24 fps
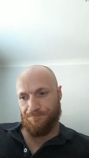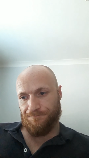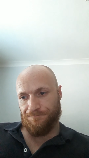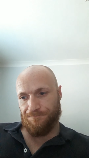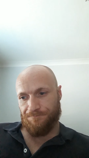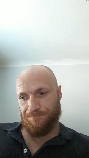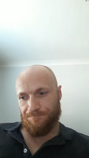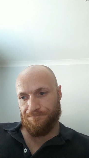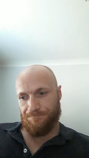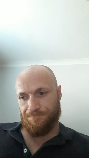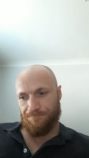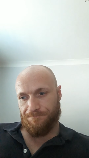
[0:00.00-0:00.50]

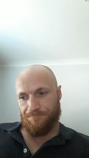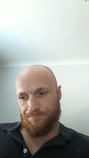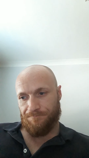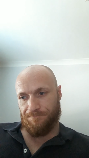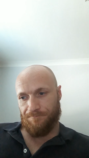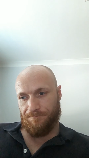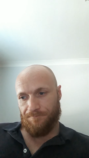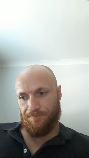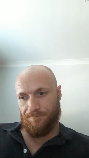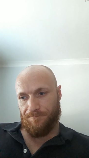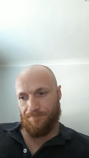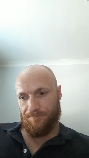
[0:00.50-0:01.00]

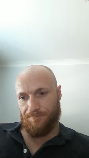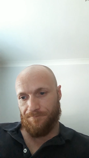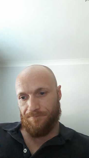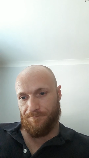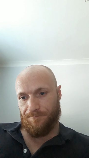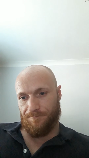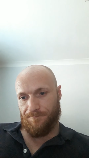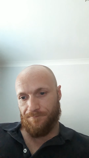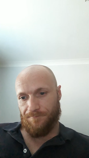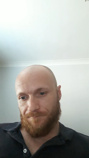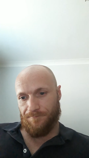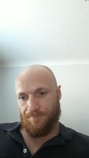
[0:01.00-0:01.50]

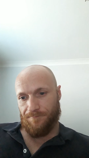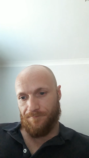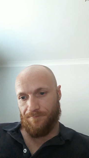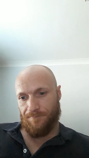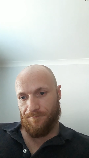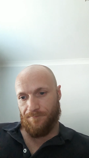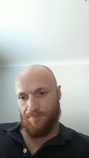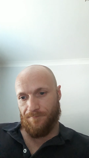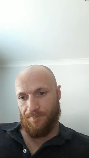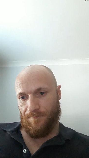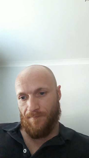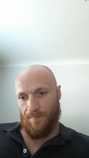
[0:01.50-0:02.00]

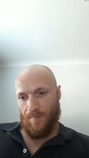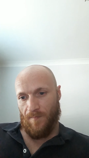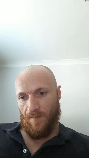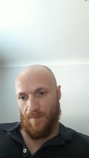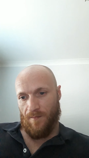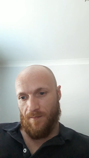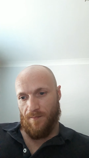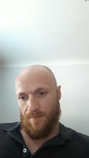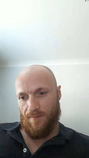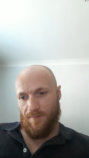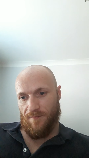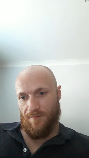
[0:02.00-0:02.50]

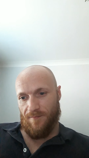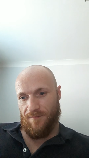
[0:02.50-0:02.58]
Nothing is said.